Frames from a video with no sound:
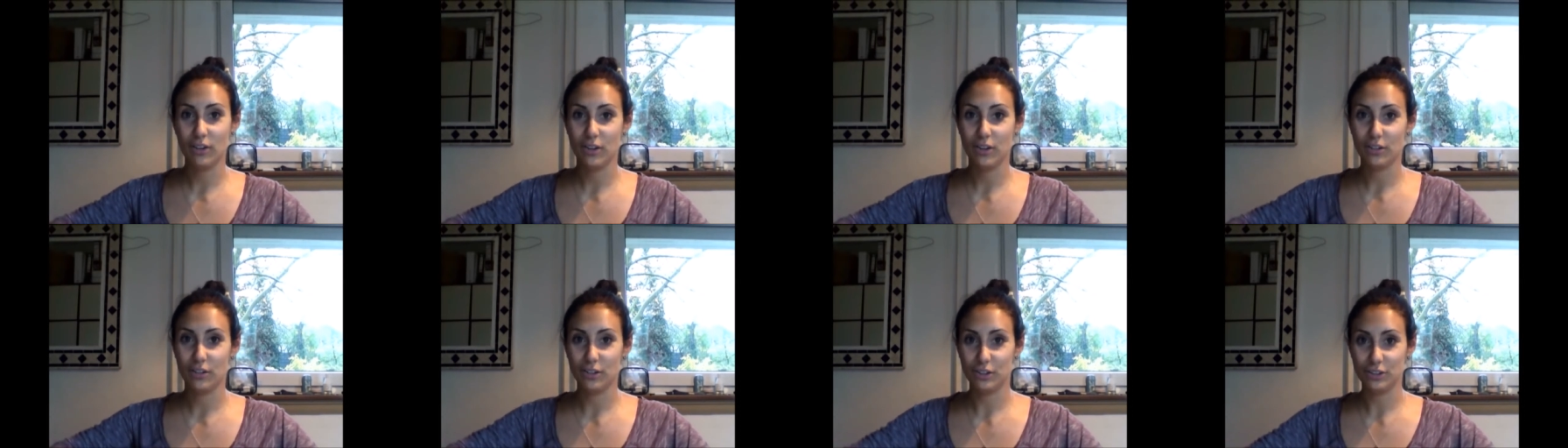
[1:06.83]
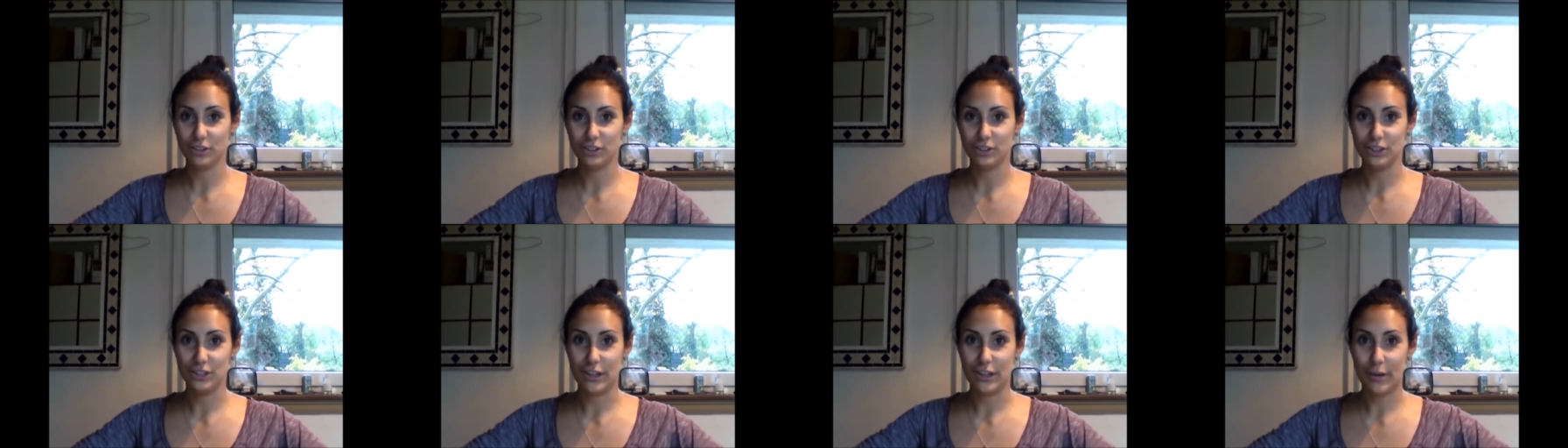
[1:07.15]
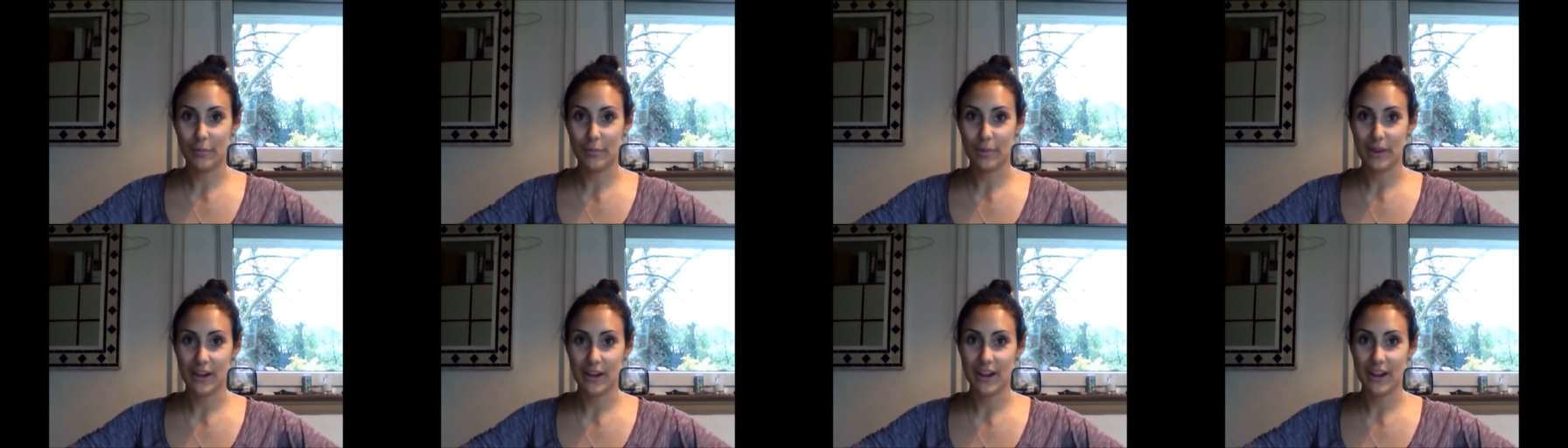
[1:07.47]
go grocery
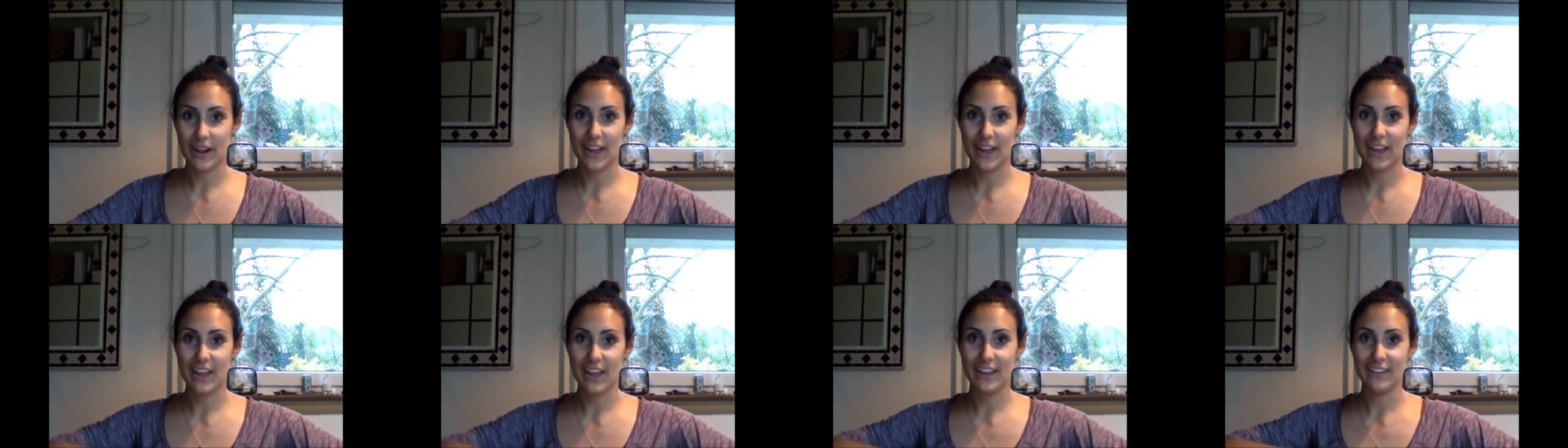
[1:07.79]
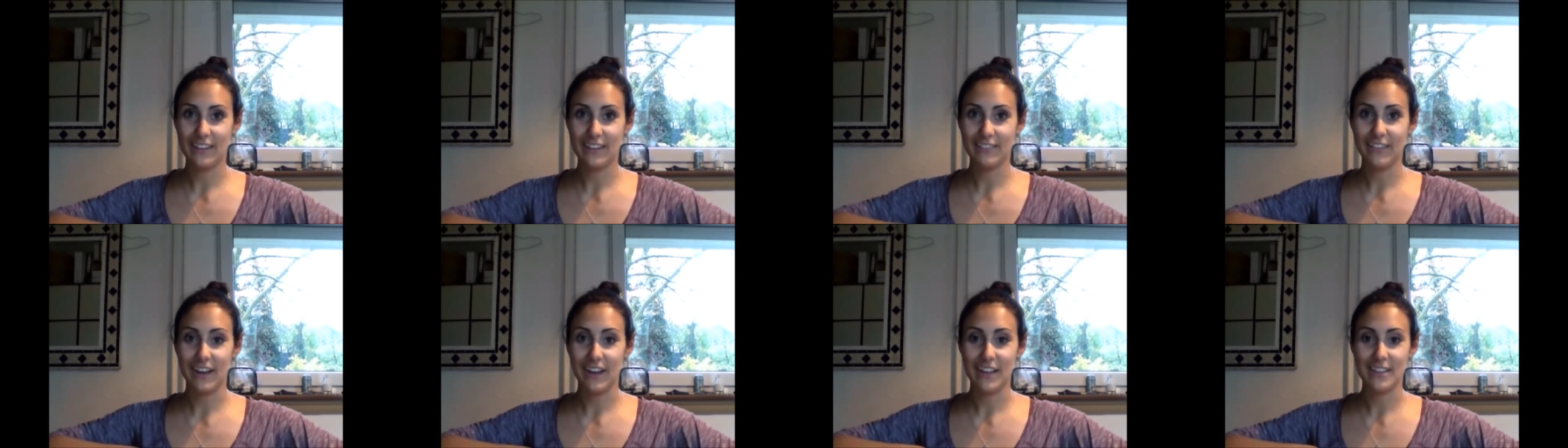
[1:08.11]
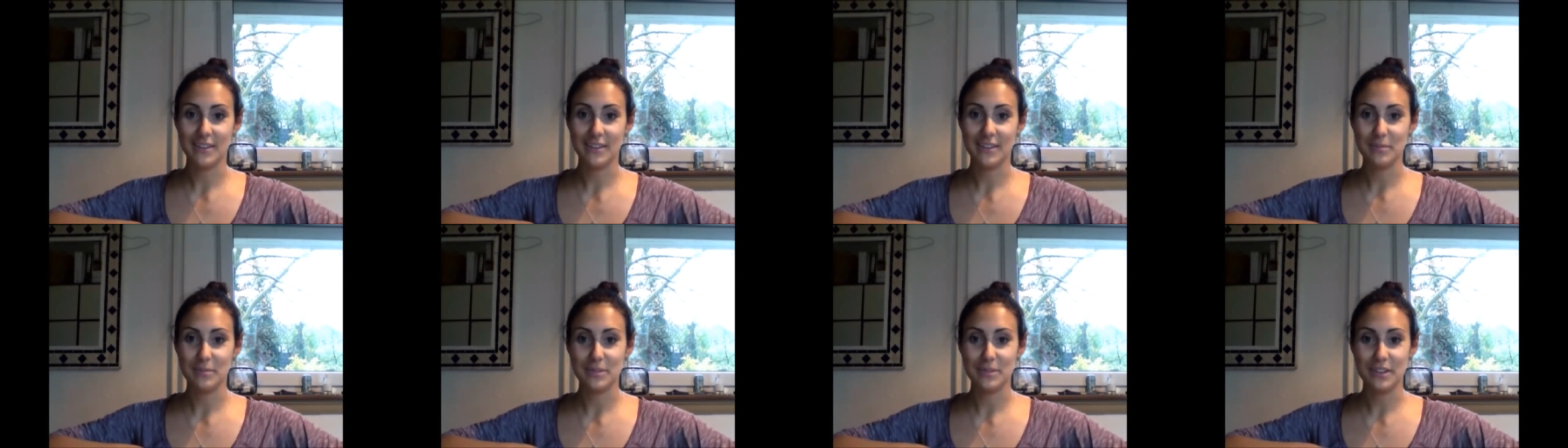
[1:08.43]
shopping, and find
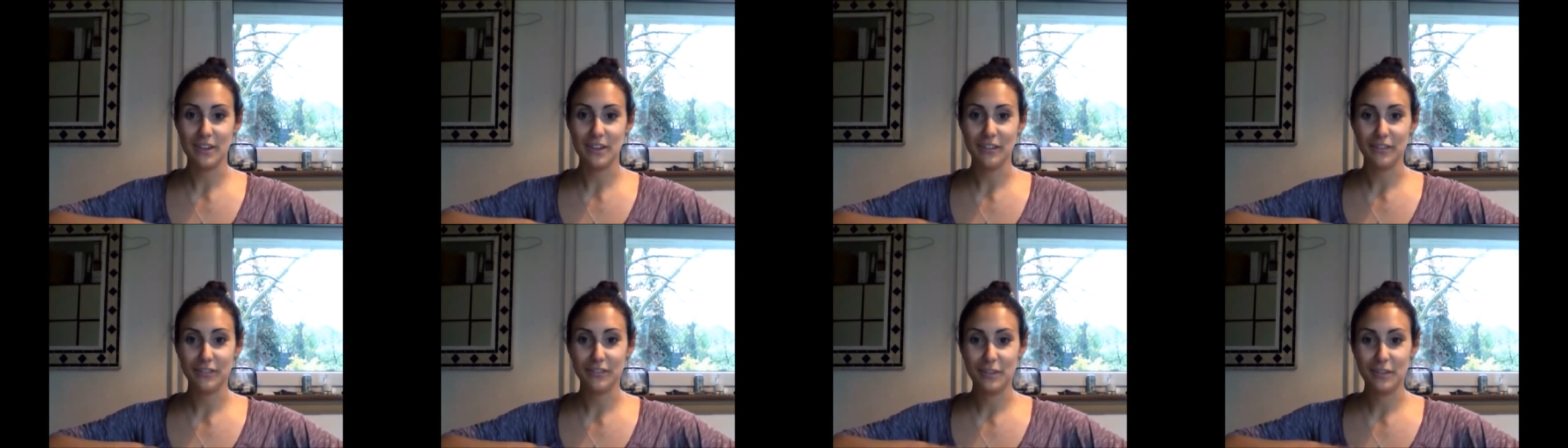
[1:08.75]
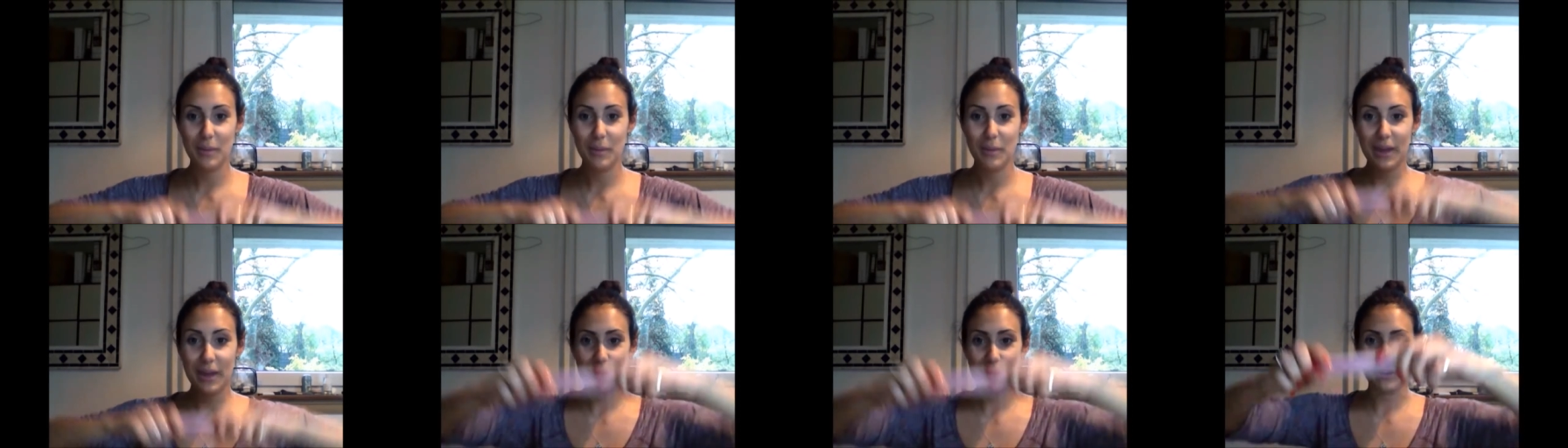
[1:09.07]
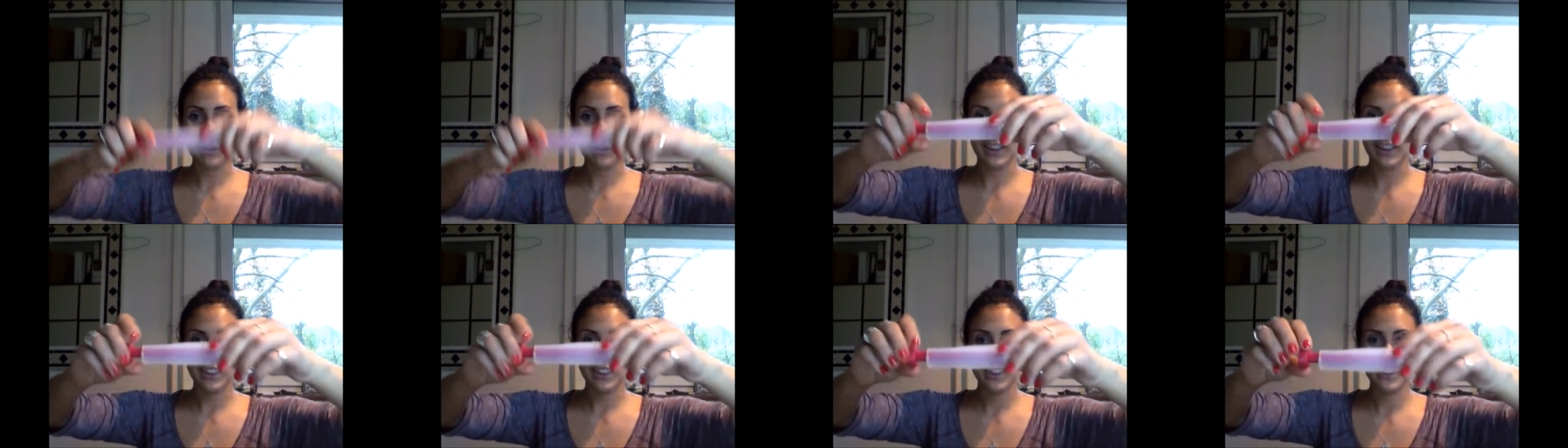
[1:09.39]
some stuff to bake
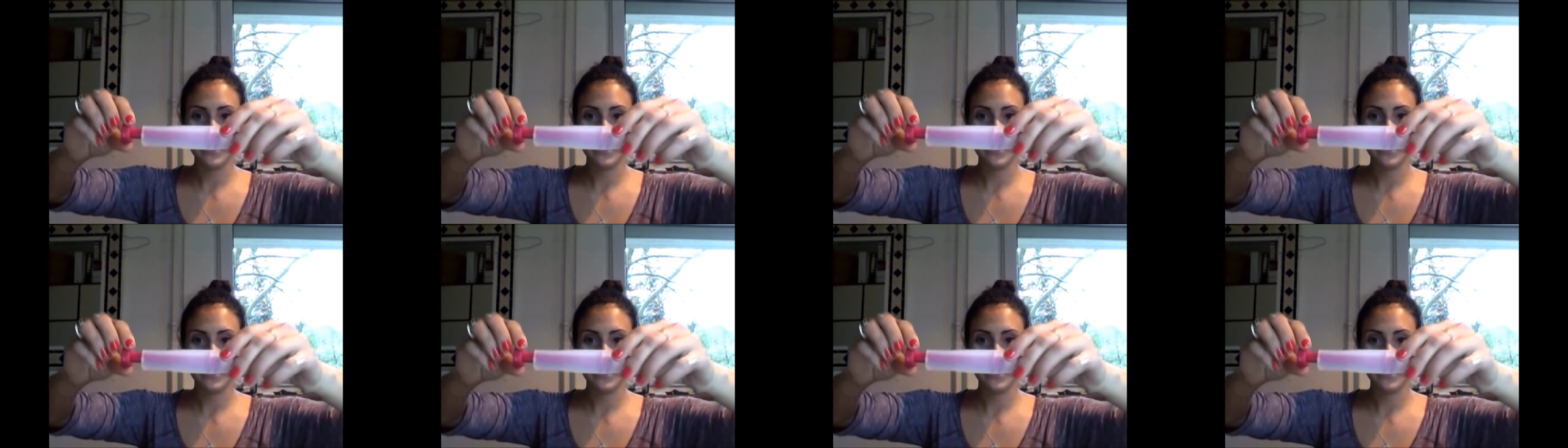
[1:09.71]
with.